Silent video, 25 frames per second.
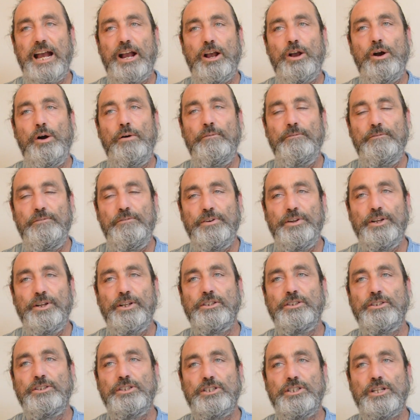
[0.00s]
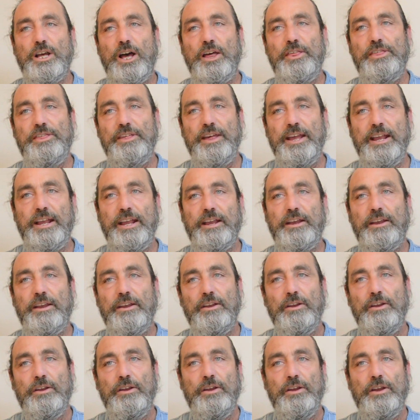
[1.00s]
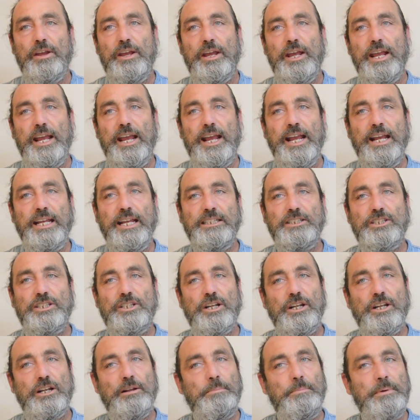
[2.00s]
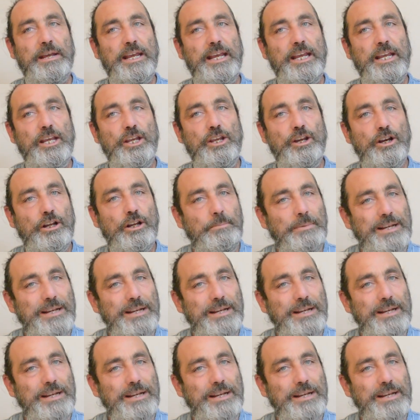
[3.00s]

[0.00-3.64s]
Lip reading: that confidence, I think, is going to be, you're